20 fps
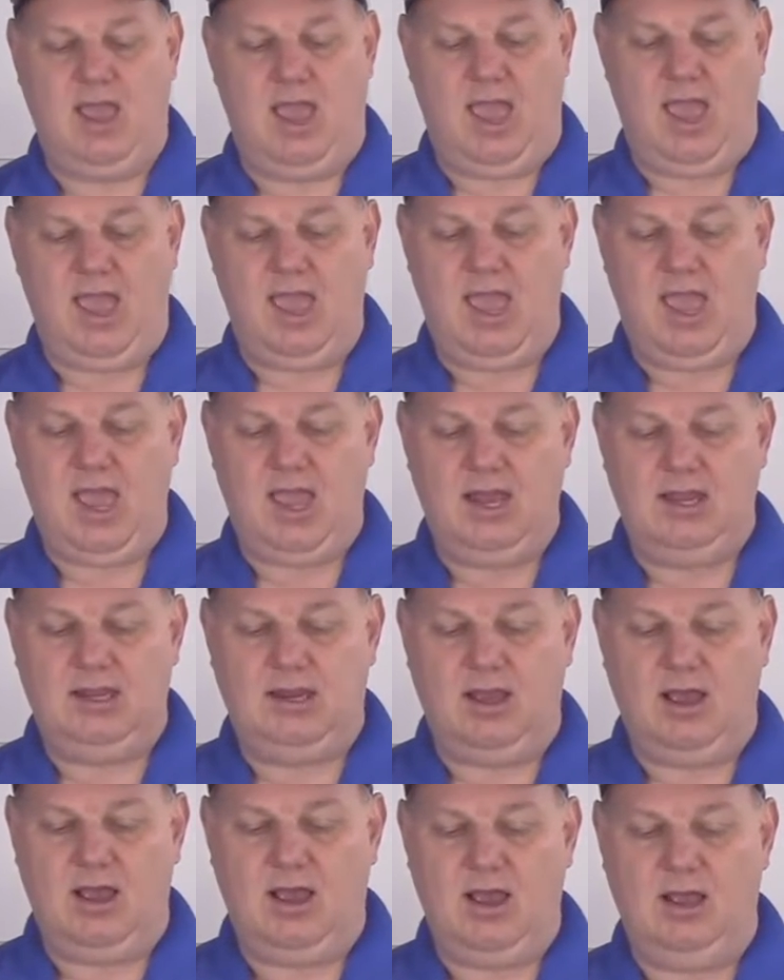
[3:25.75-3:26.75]
And
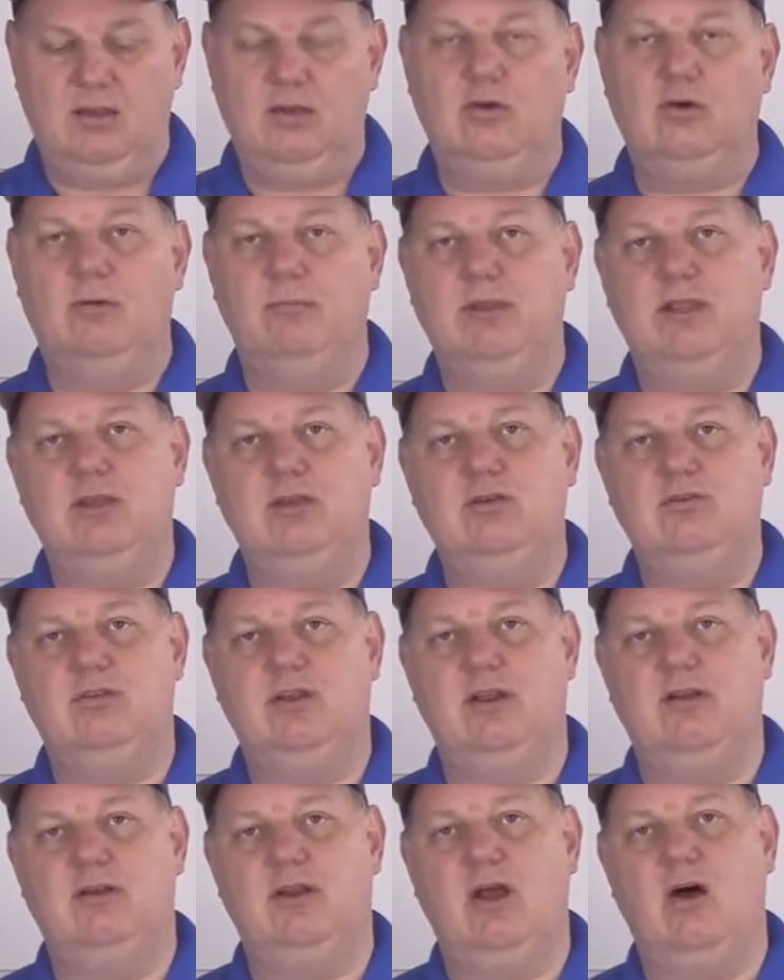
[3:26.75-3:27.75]
you're going to be using
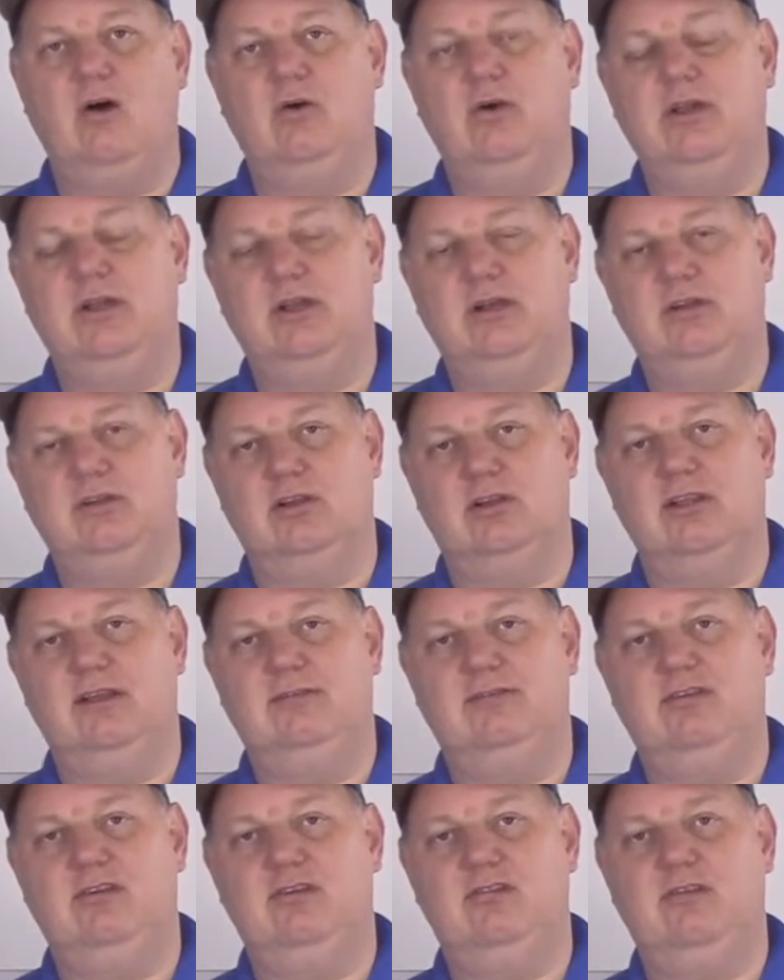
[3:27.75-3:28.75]
it only on your lift
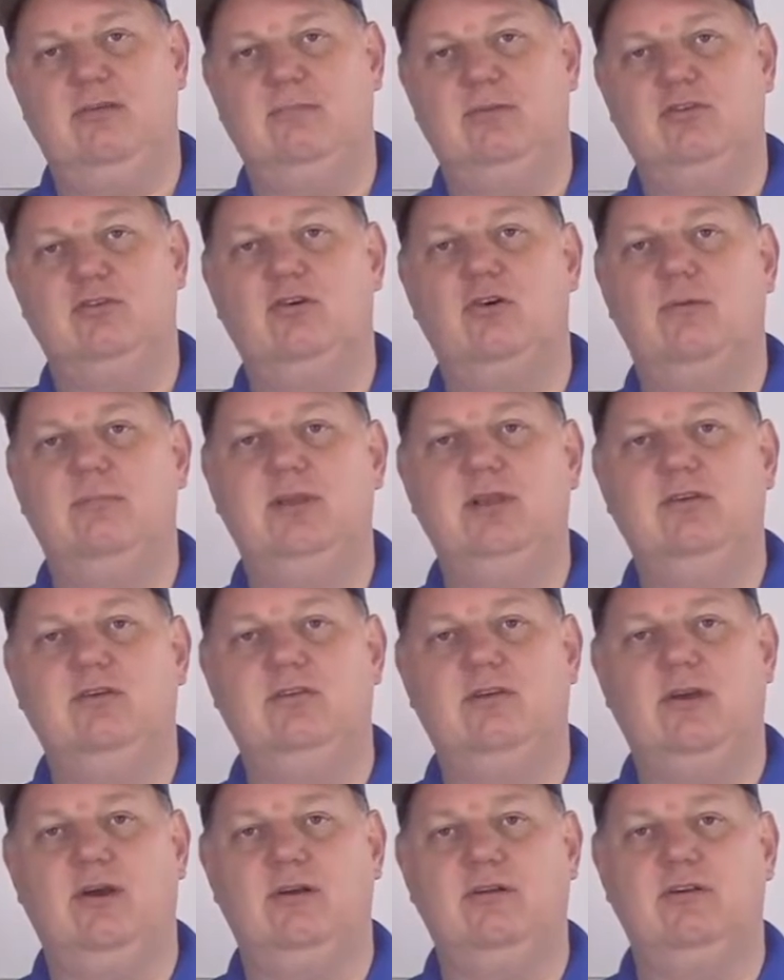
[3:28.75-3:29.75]
system, but you're going to be
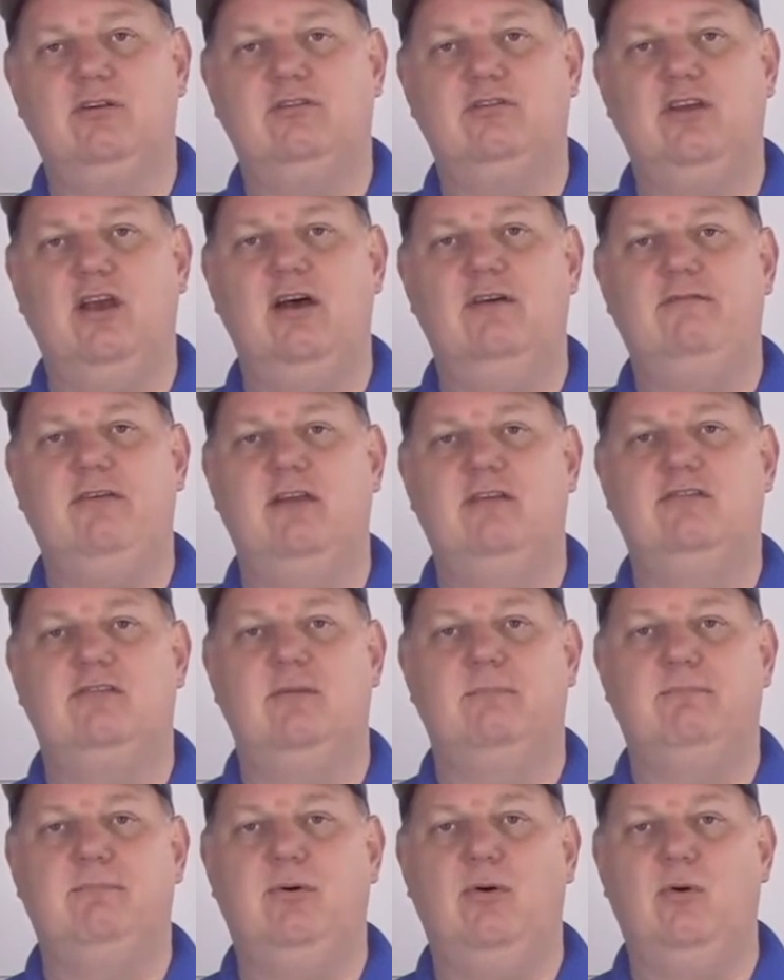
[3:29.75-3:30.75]
using it on your shelf as
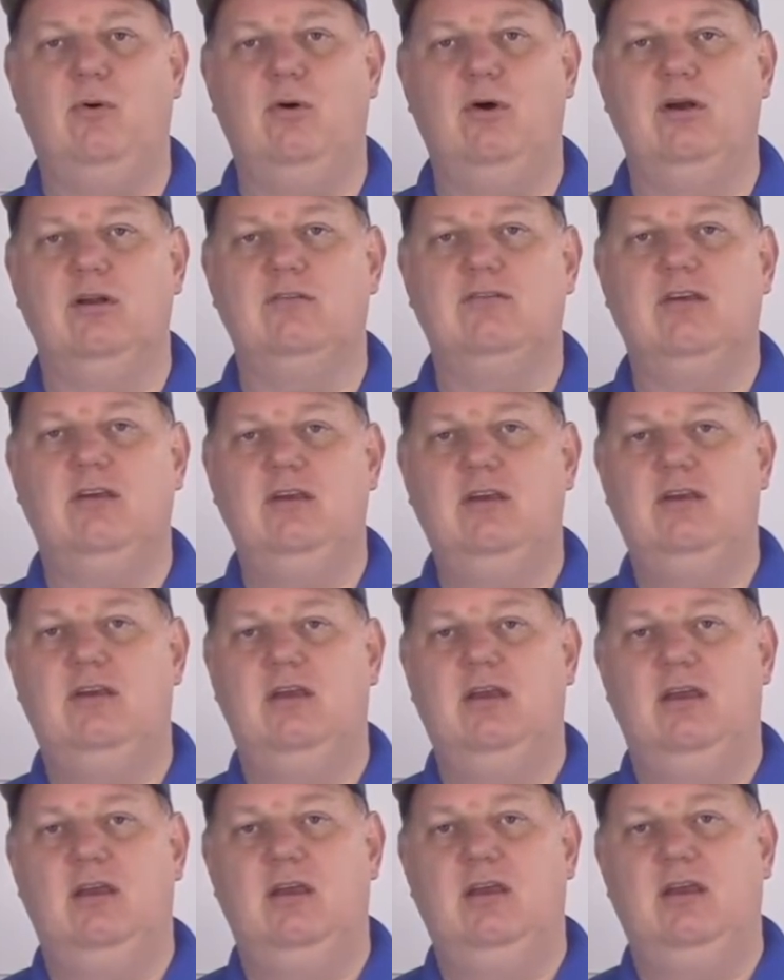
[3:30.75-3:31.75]
support
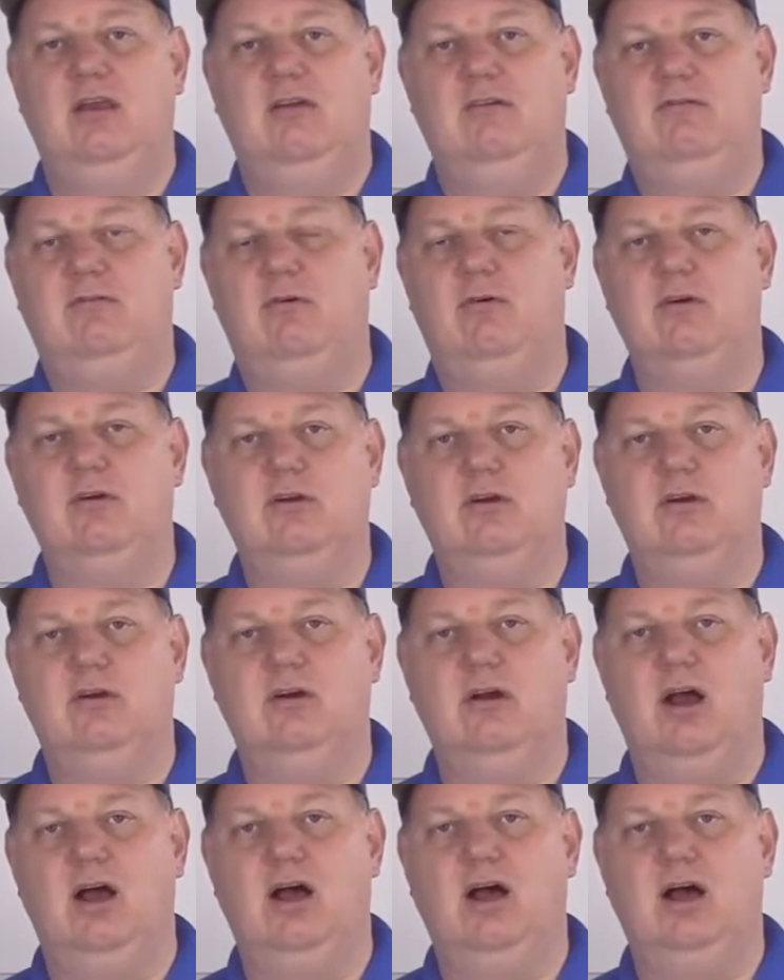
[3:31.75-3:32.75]
for
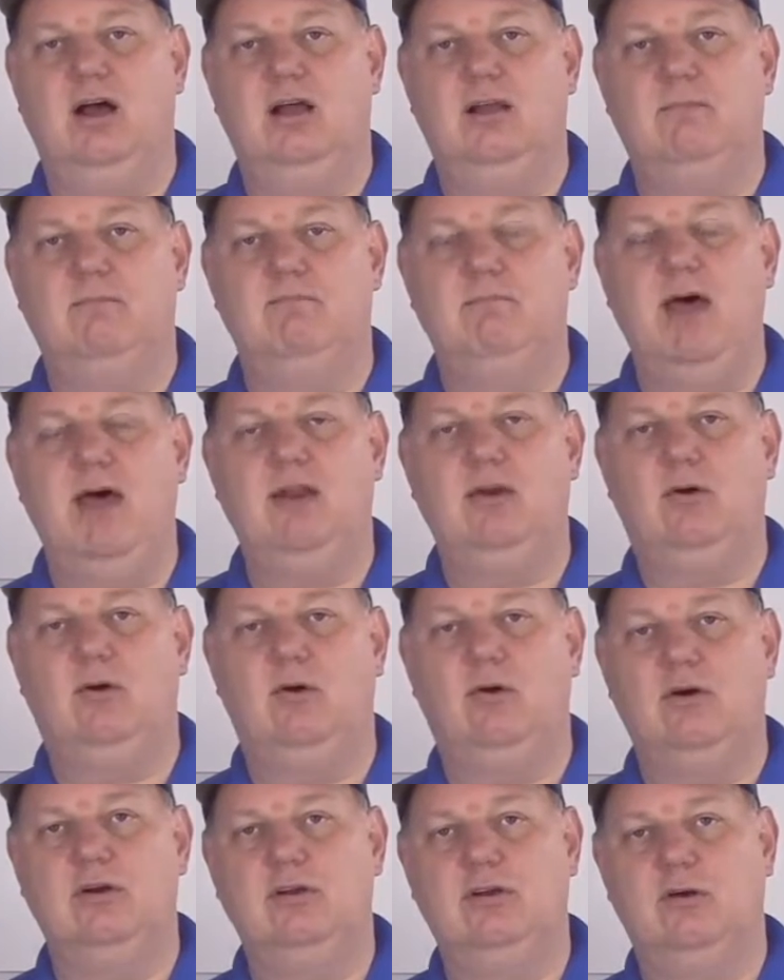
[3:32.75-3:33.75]
your metal
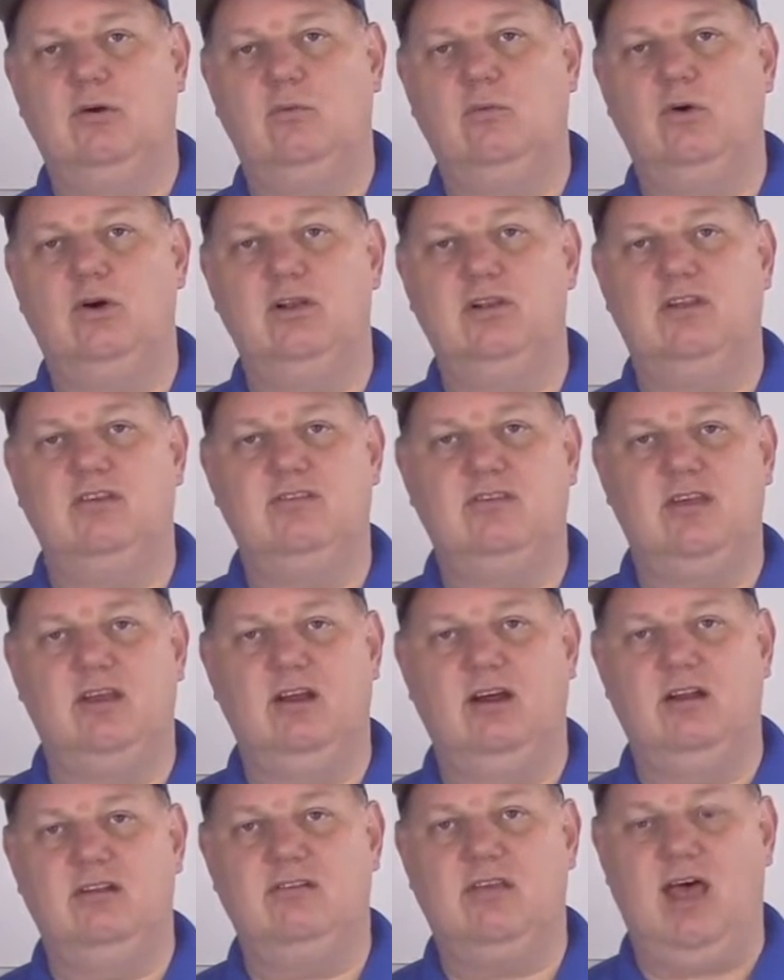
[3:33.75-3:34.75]
or your wood to sit
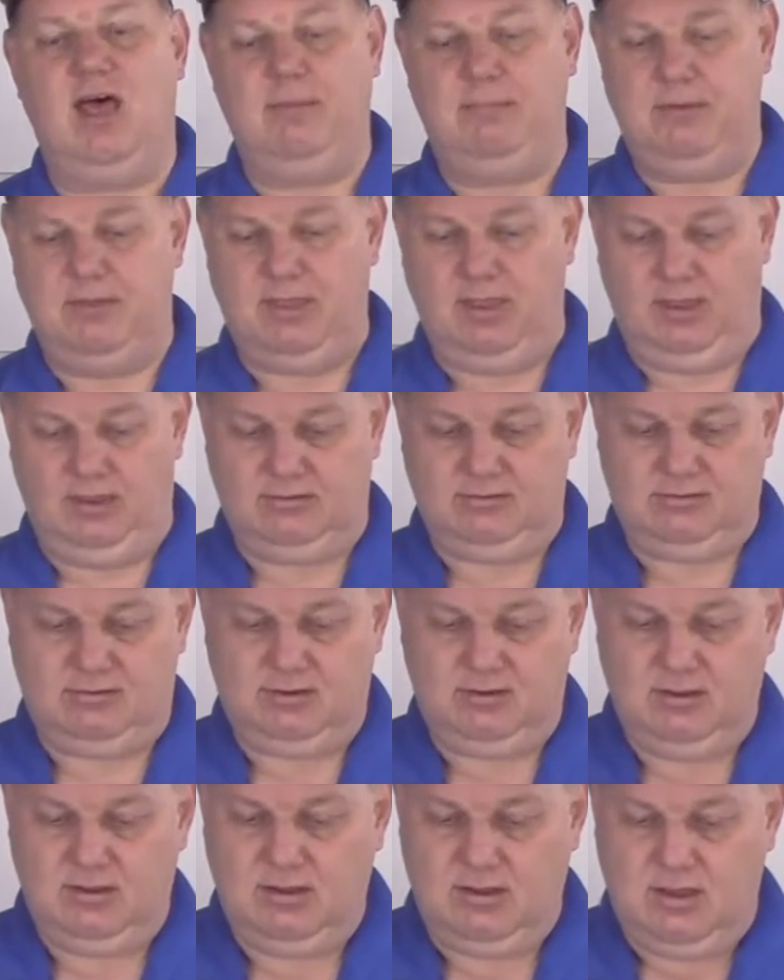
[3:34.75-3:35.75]
on top of this,
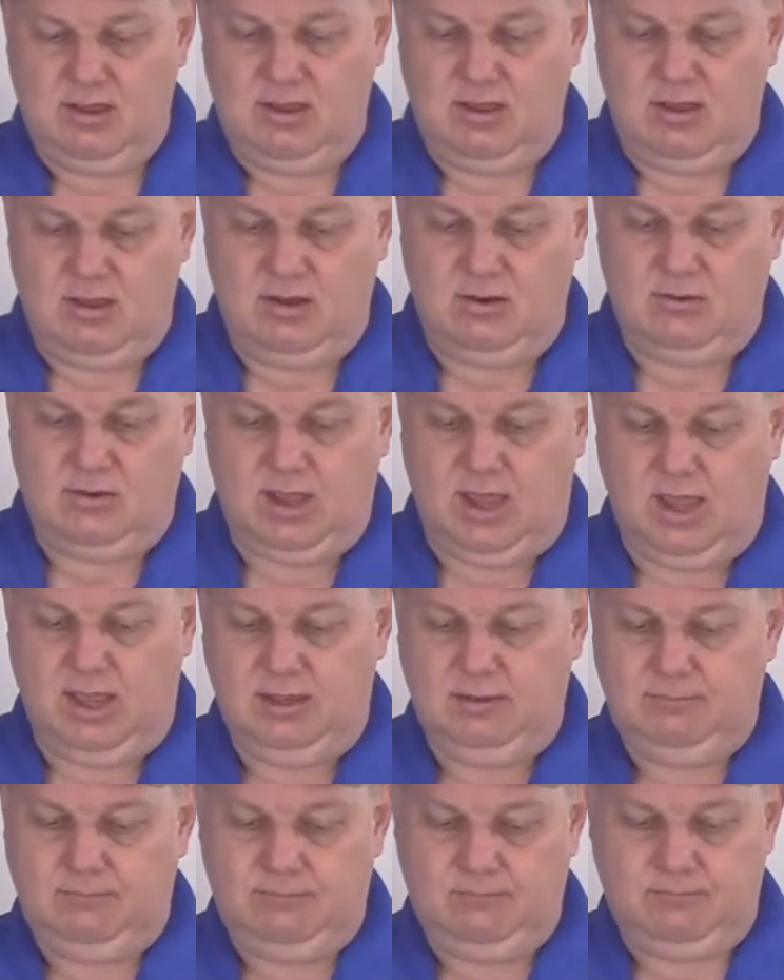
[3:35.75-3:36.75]

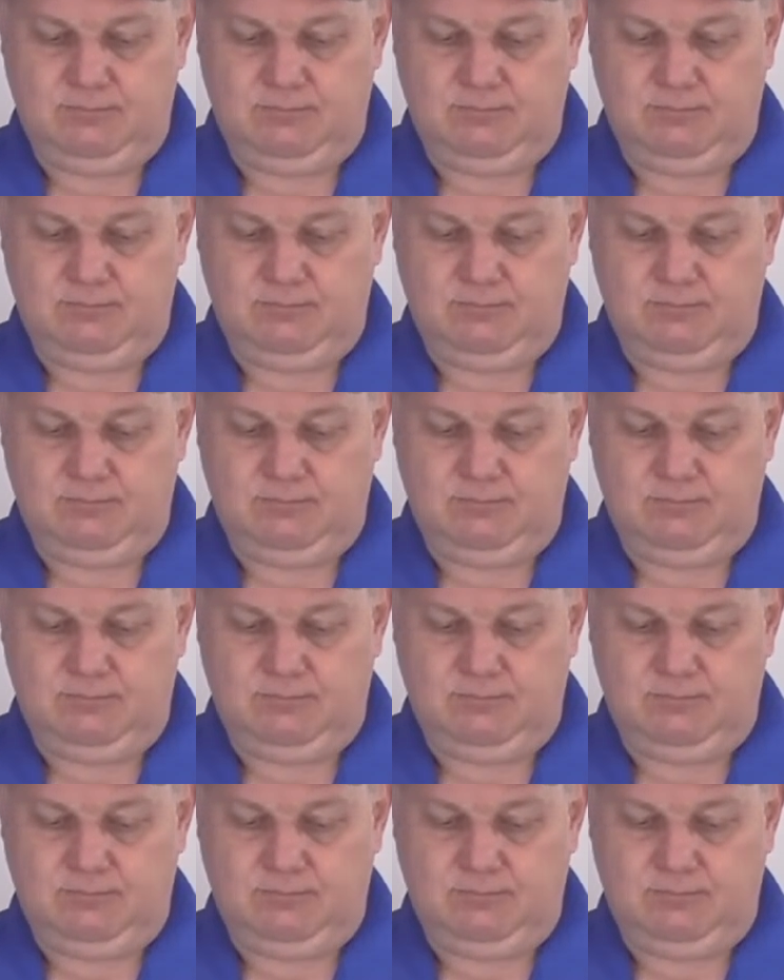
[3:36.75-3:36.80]
okay?